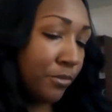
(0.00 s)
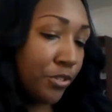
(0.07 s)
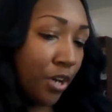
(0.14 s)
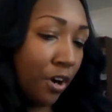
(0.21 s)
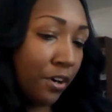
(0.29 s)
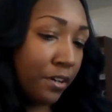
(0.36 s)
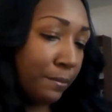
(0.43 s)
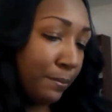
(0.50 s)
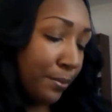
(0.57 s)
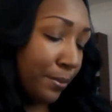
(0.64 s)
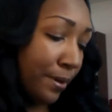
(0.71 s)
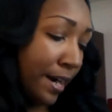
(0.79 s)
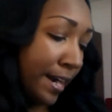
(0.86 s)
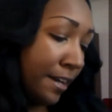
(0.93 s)
dark
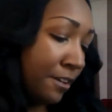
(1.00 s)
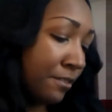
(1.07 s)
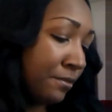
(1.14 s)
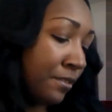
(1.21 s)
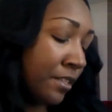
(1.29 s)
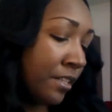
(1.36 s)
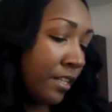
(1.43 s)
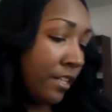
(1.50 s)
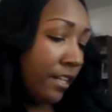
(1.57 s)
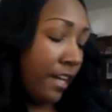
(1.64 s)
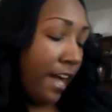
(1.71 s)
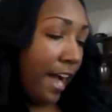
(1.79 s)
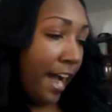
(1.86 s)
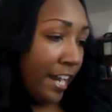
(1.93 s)
brown
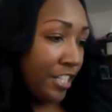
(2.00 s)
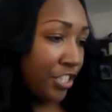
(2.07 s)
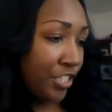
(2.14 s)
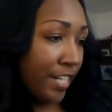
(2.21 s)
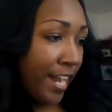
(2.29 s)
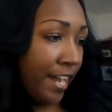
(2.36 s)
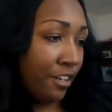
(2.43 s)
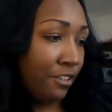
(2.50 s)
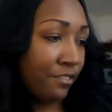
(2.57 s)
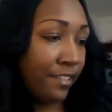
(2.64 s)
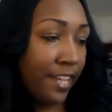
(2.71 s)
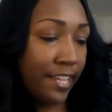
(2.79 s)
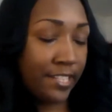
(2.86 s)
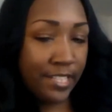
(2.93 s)
eyeshadow
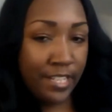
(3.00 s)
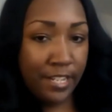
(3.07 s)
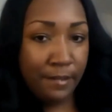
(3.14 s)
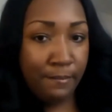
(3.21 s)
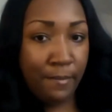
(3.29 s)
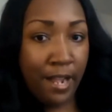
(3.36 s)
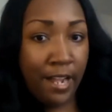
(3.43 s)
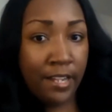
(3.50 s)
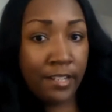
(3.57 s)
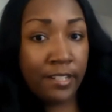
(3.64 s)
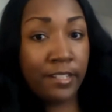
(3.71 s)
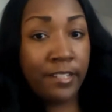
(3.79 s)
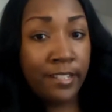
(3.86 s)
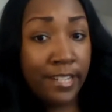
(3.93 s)
that's in my
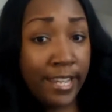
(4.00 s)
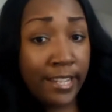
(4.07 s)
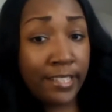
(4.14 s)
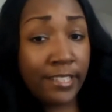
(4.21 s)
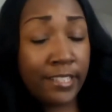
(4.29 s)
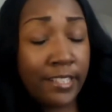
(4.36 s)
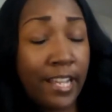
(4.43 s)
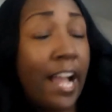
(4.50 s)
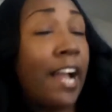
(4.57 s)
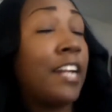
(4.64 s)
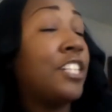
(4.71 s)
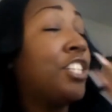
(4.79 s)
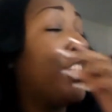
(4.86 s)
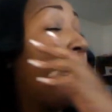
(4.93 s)
NYX
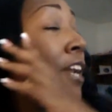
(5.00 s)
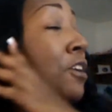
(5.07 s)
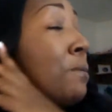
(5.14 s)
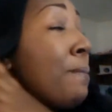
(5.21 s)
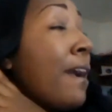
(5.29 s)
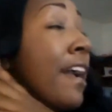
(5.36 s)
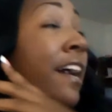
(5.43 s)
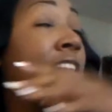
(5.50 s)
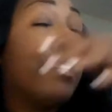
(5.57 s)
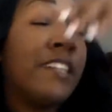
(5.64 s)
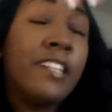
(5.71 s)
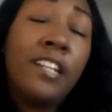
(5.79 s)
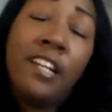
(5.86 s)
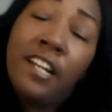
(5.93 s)
eyeshadow
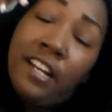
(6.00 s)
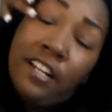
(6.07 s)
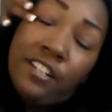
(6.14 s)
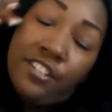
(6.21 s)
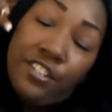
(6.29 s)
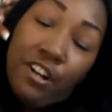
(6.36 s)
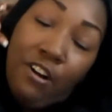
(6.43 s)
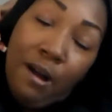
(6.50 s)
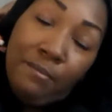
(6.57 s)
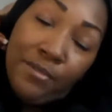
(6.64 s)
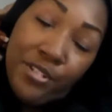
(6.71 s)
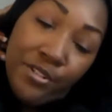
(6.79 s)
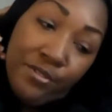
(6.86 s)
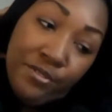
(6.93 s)
palette. So
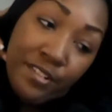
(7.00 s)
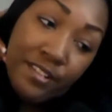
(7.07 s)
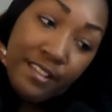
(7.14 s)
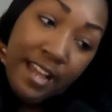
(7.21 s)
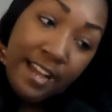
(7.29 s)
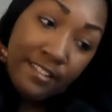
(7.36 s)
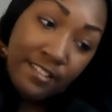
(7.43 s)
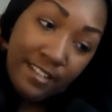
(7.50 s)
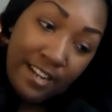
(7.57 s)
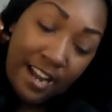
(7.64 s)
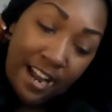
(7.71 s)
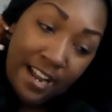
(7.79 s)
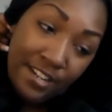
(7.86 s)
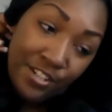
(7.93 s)
I'm using that to
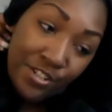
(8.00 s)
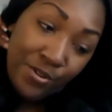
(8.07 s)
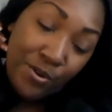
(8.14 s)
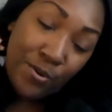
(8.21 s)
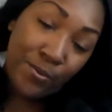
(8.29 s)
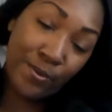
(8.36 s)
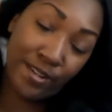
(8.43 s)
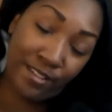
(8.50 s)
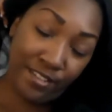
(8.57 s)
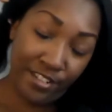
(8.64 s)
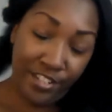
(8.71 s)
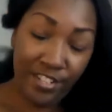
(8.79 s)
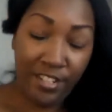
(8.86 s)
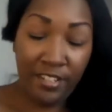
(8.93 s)
contour with
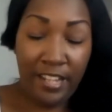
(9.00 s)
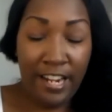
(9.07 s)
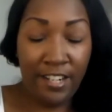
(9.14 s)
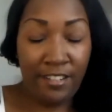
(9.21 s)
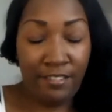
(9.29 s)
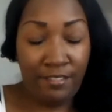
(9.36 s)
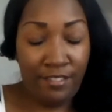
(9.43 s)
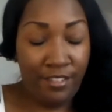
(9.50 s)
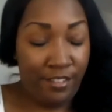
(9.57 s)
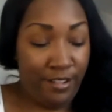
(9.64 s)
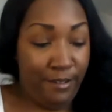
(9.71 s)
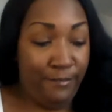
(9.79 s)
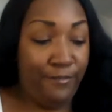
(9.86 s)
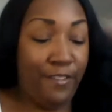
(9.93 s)
until I
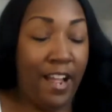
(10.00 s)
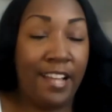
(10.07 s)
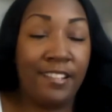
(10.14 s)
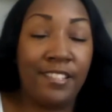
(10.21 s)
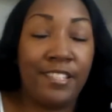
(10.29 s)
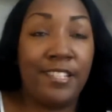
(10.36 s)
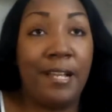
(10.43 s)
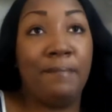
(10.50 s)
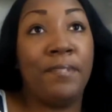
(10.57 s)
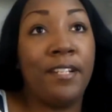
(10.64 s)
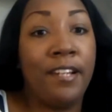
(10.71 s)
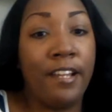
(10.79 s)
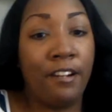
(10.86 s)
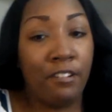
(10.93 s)
can find
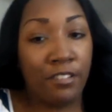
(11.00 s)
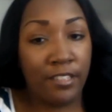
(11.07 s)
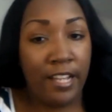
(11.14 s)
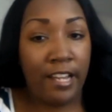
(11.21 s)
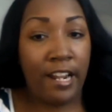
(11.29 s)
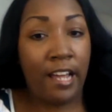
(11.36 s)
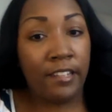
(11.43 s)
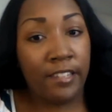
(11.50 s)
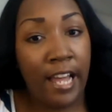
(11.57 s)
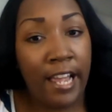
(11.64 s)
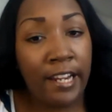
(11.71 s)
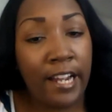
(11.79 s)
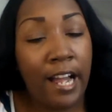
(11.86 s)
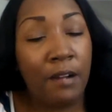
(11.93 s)
something else that I
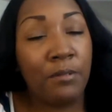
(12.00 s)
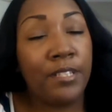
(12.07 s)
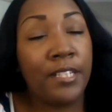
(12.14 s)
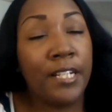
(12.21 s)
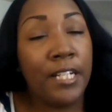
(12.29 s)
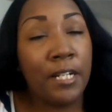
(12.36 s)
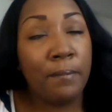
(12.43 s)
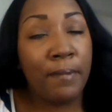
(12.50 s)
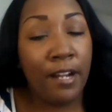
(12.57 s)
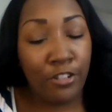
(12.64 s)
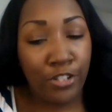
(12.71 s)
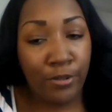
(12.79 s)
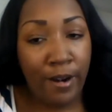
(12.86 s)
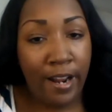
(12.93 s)
like. I was thinking
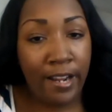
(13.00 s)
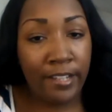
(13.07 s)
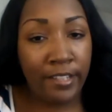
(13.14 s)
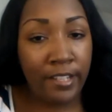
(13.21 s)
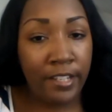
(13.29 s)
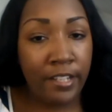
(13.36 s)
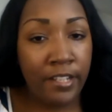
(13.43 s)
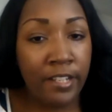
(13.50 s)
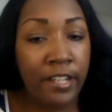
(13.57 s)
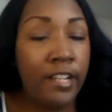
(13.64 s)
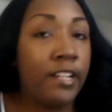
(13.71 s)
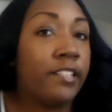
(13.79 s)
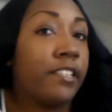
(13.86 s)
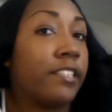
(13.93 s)
about trying the
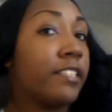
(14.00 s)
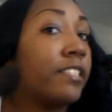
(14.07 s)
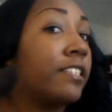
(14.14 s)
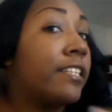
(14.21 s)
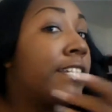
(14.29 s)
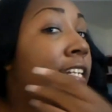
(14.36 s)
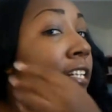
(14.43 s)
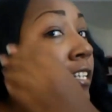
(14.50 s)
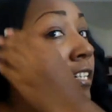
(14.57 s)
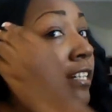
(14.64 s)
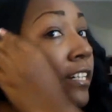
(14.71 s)
Sleek